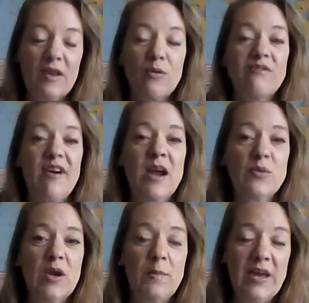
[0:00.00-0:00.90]

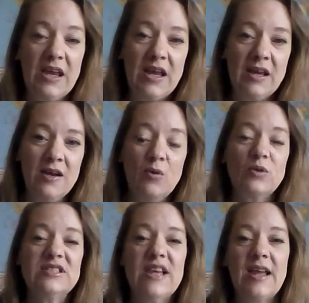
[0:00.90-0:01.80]
Refinery B
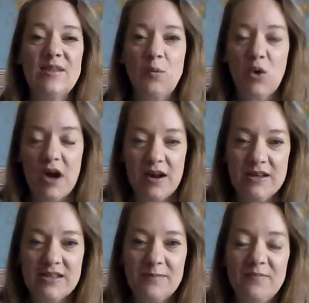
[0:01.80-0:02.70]
will take the
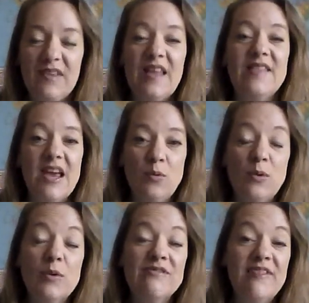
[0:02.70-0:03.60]
product, they will
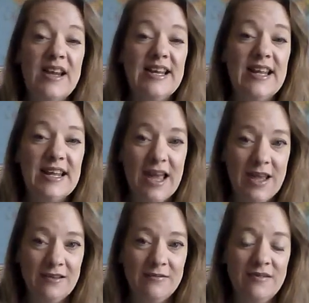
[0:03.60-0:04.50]
refine it
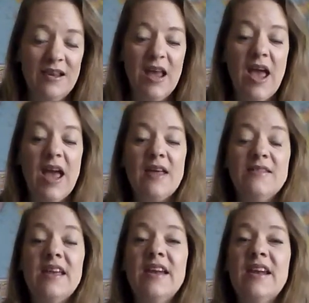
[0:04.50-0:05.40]
again, and
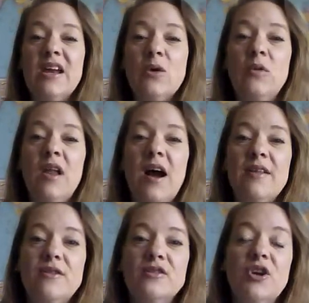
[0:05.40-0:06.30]
then it will
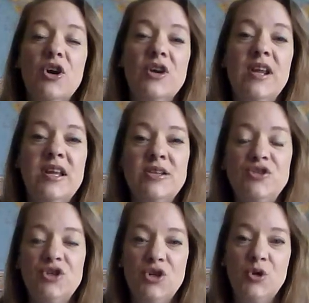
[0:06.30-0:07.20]
either turn
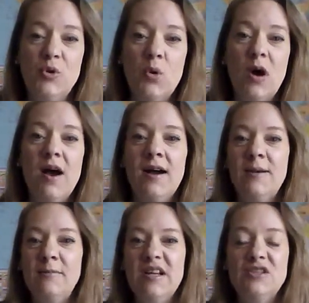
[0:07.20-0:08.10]
into
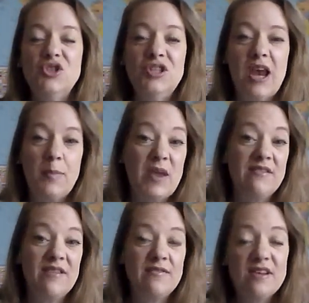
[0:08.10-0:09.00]

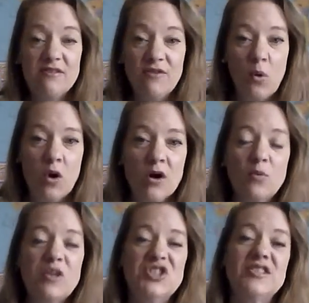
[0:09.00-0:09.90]
JP54,
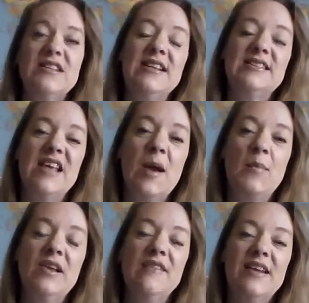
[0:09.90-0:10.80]
which is an
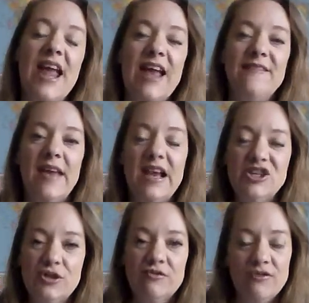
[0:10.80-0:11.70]
example of an
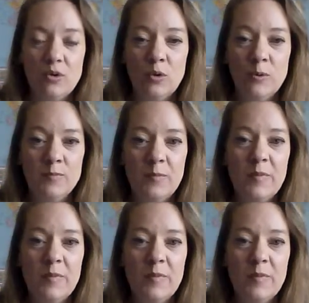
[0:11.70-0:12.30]
aviation fuel,